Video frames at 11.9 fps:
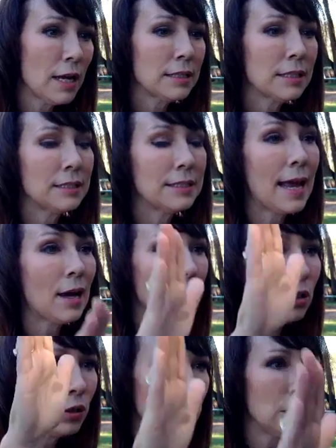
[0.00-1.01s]
to
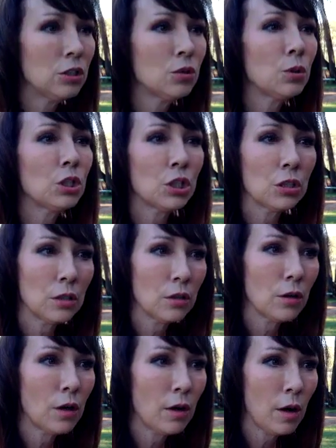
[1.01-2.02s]
download the intuition
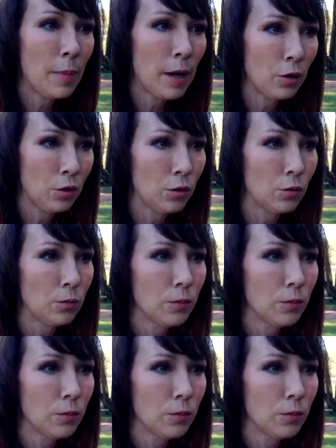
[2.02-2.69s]
about you.